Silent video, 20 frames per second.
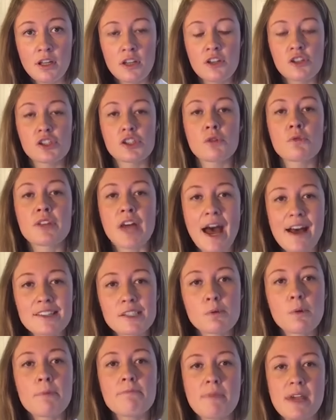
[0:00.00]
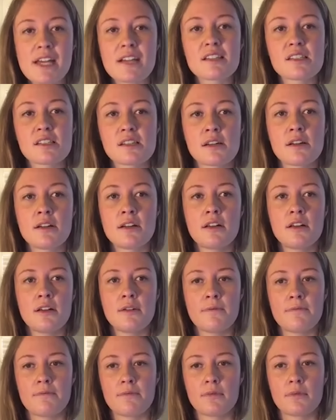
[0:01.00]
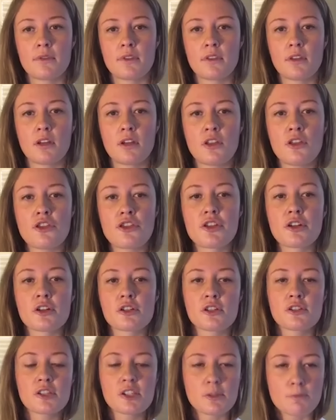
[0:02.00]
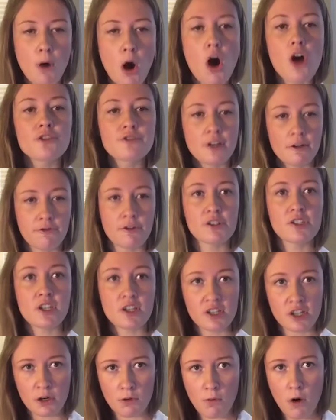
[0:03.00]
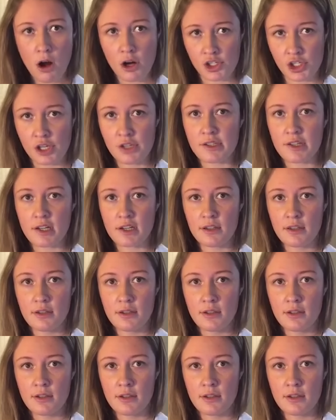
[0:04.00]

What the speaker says: So that's what makes the small differences in Washington.